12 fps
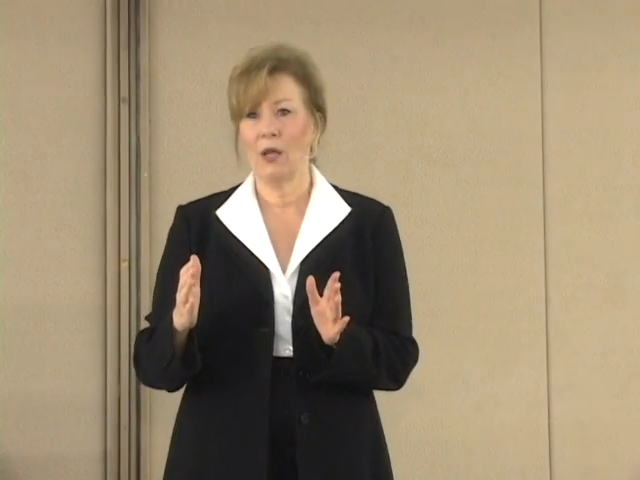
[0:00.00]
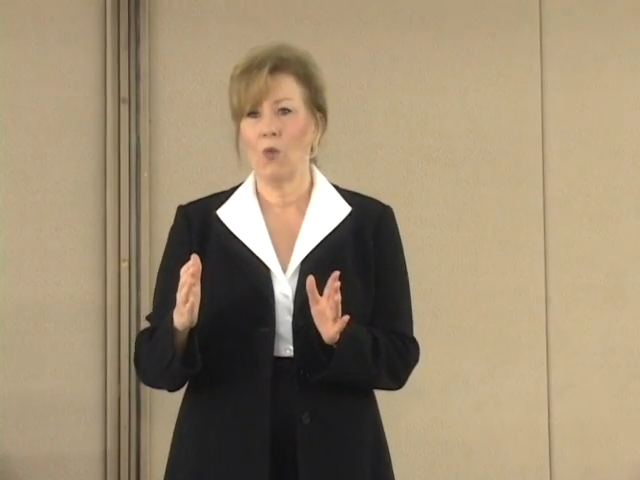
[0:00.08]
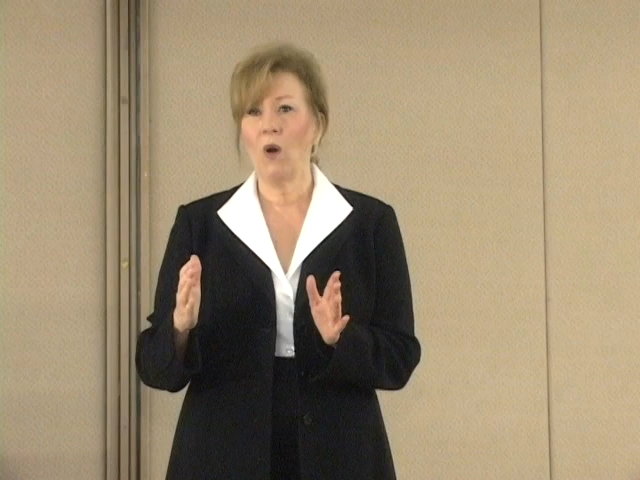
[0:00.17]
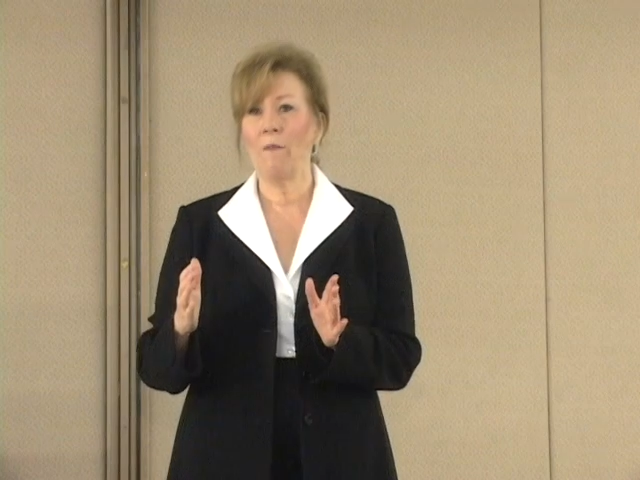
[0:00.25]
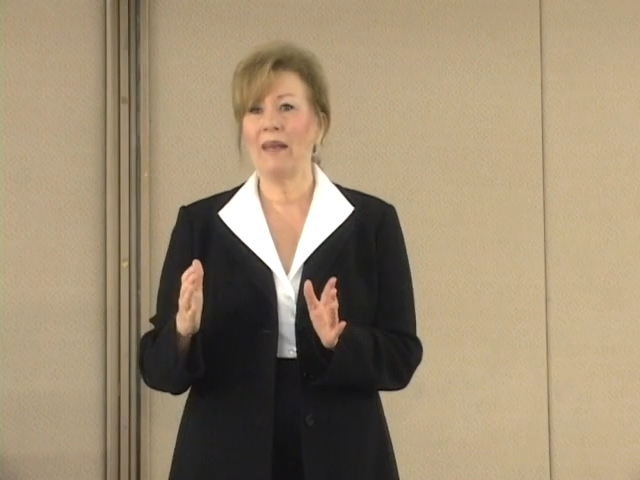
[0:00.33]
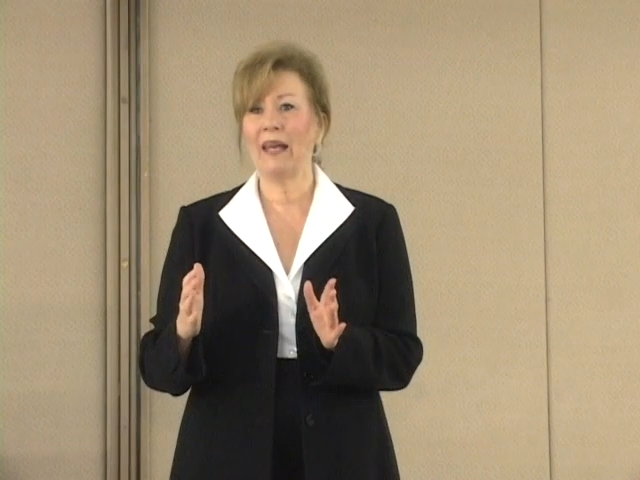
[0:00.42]

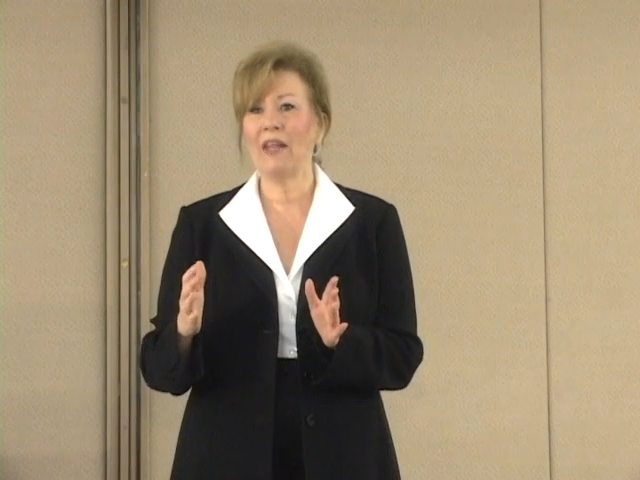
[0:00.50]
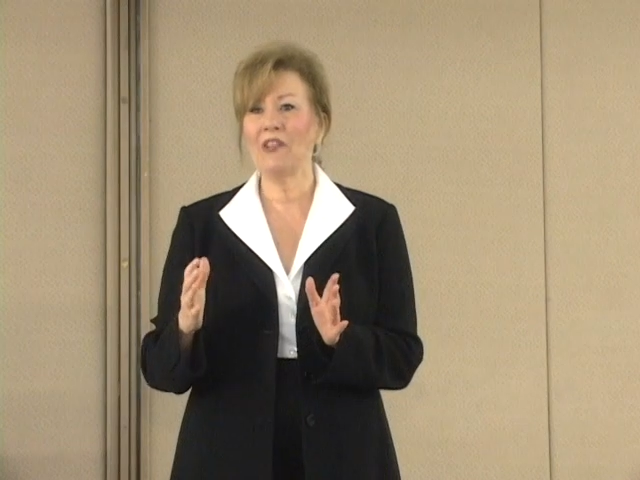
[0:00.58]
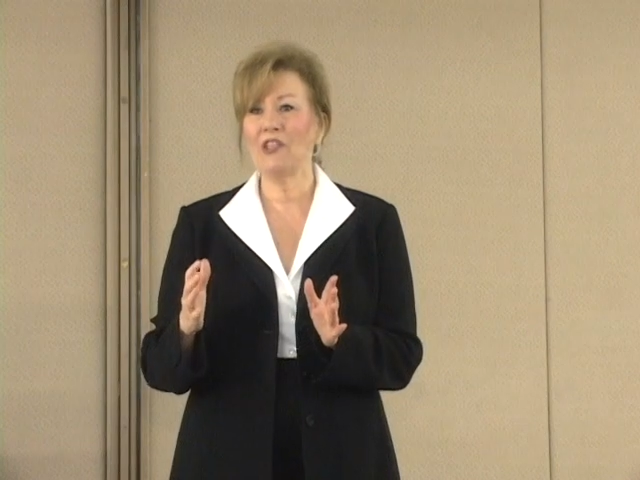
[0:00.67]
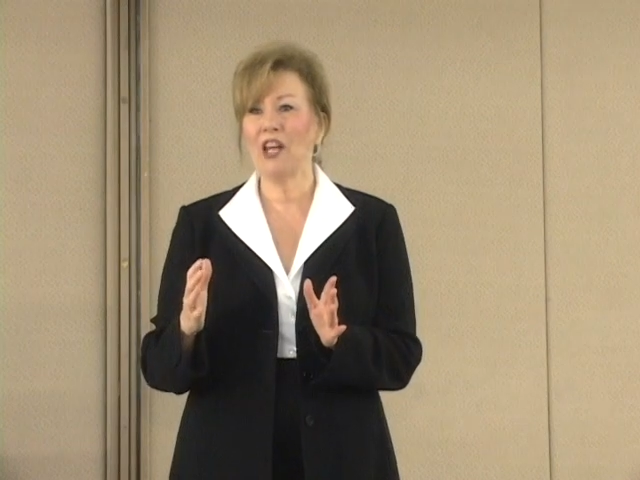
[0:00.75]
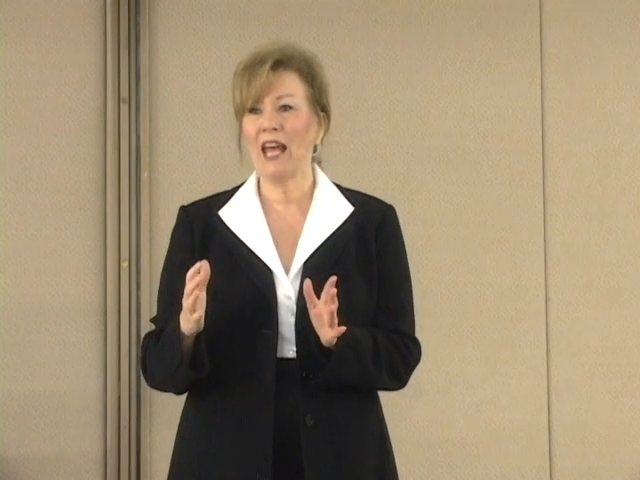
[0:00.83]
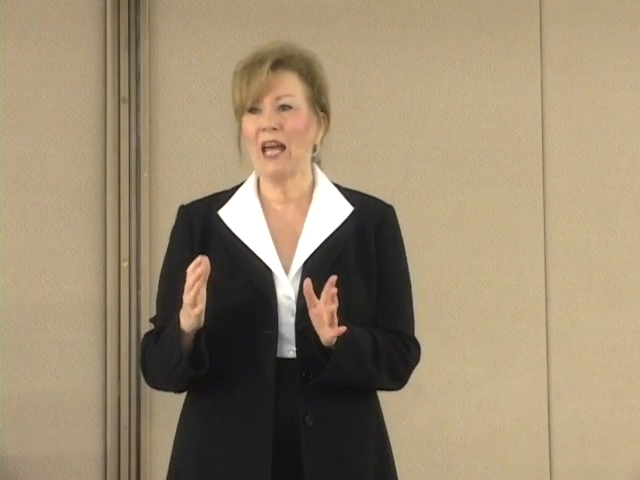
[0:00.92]
what begins
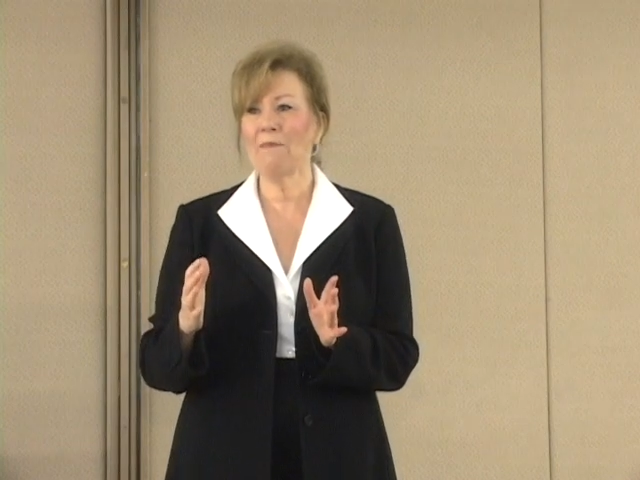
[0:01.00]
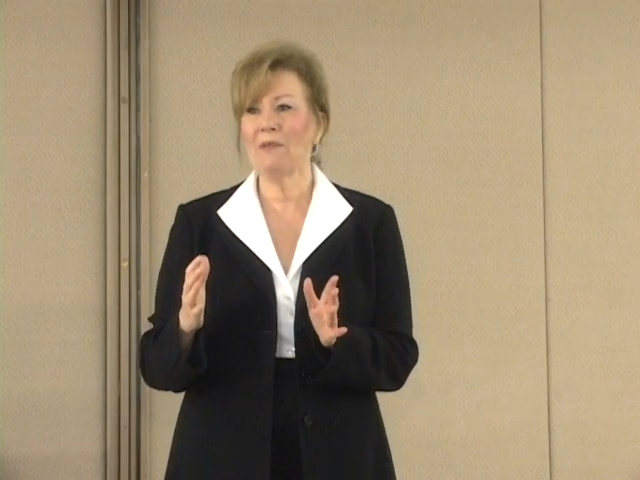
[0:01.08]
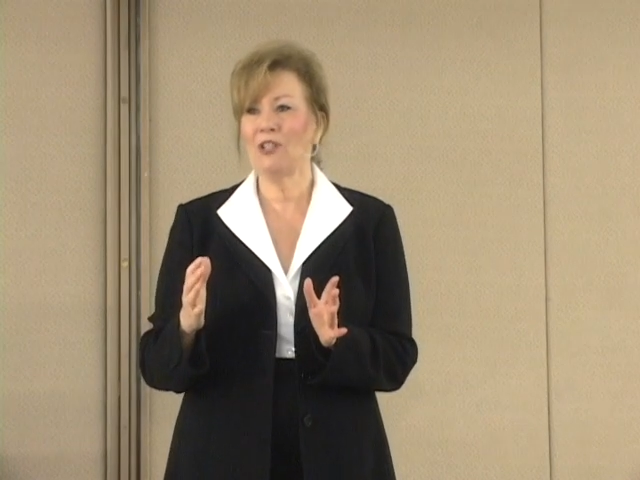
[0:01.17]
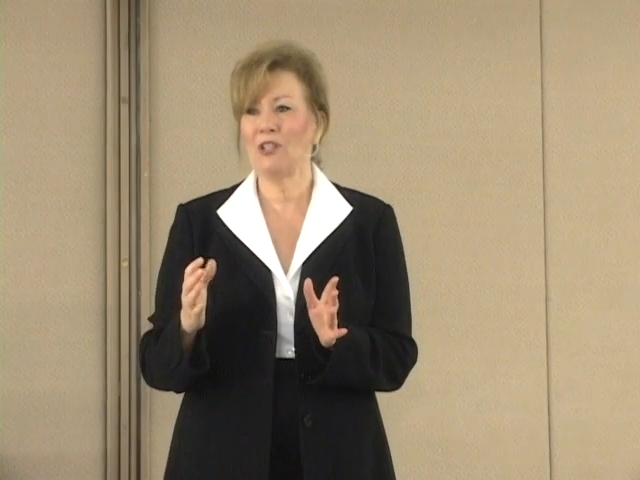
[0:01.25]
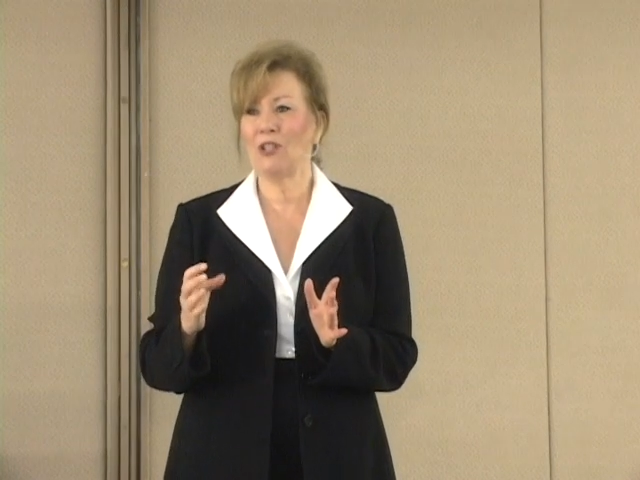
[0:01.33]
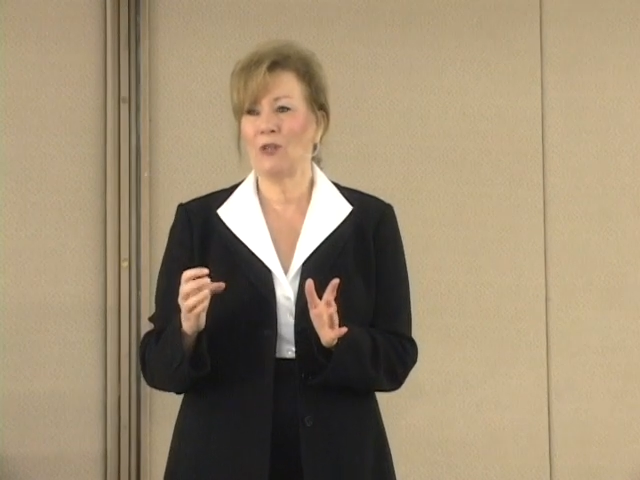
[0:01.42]
to happen
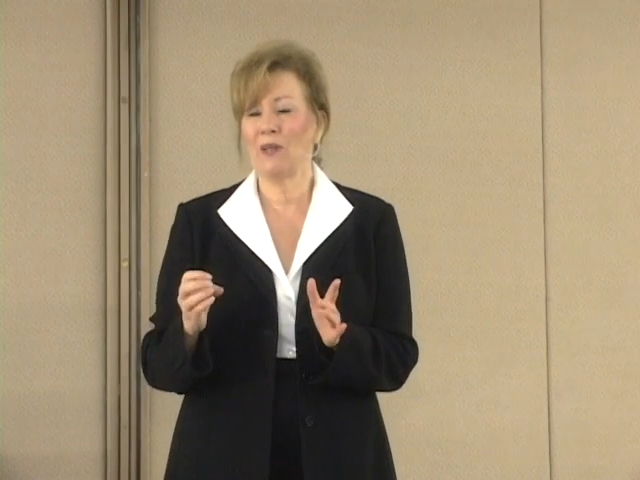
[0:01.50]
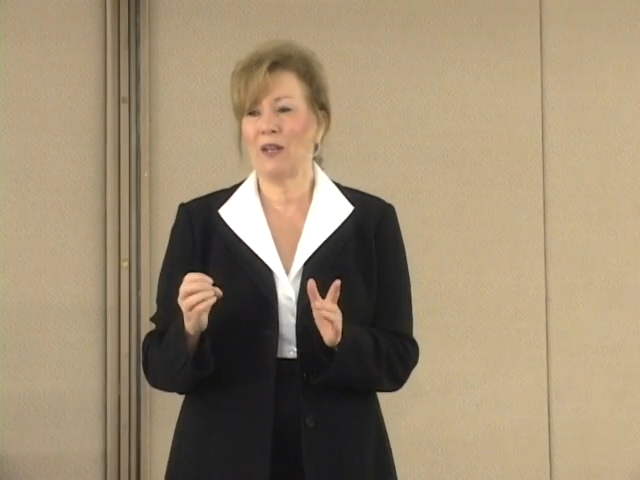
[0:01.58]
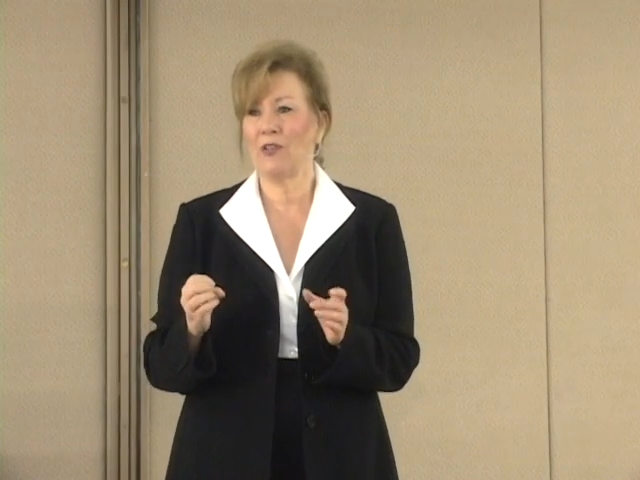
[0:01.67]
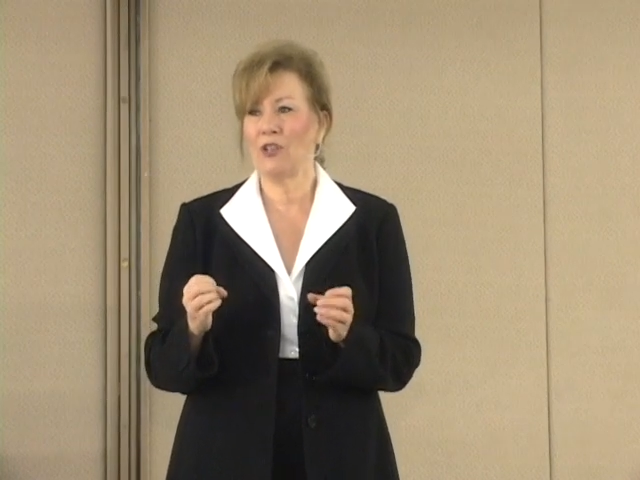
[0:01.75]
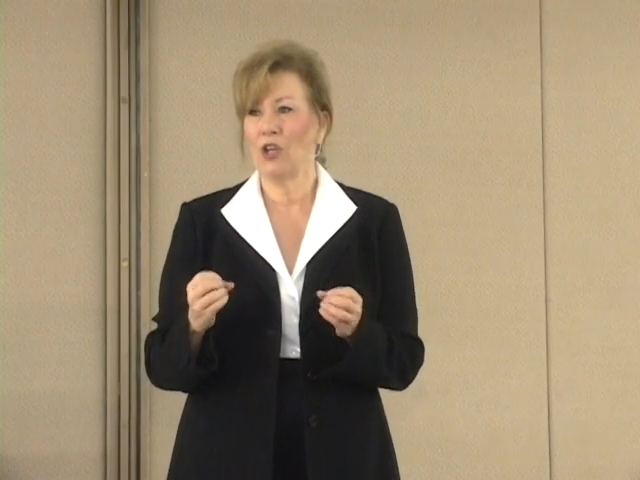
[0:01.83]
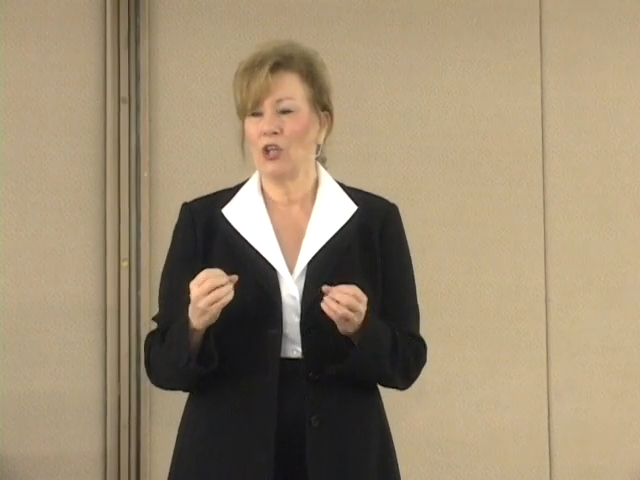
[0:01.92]
to you
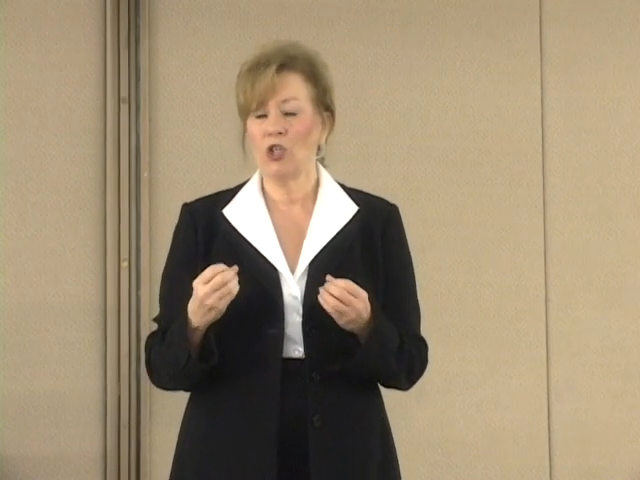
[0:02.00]
is